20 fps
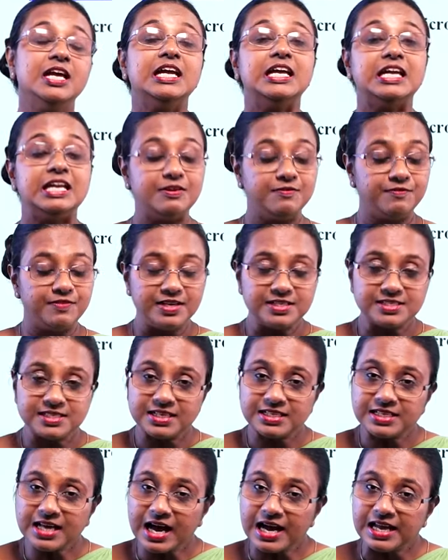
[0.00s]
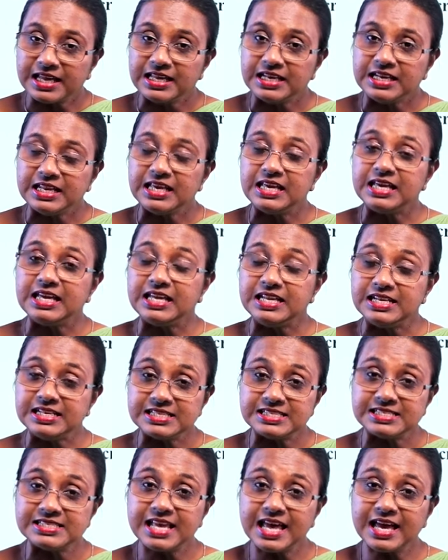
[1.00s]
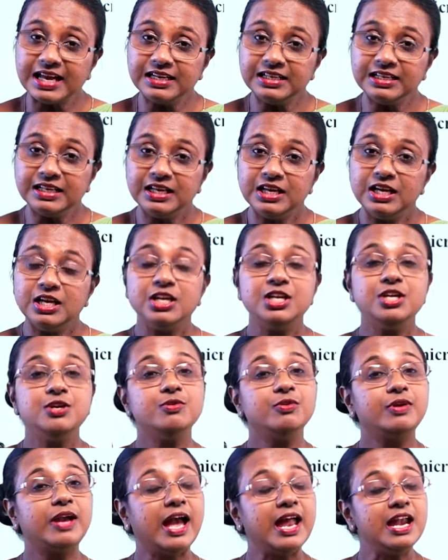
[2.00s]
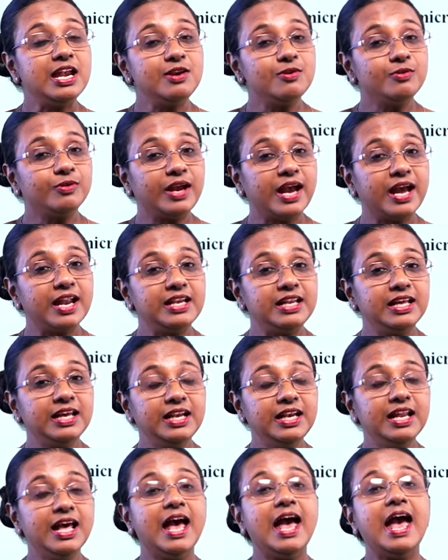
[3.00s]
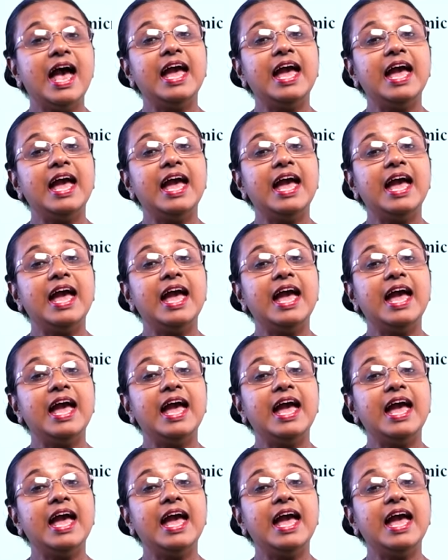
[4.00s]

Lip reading: If it's a tiny insect, you can look at it.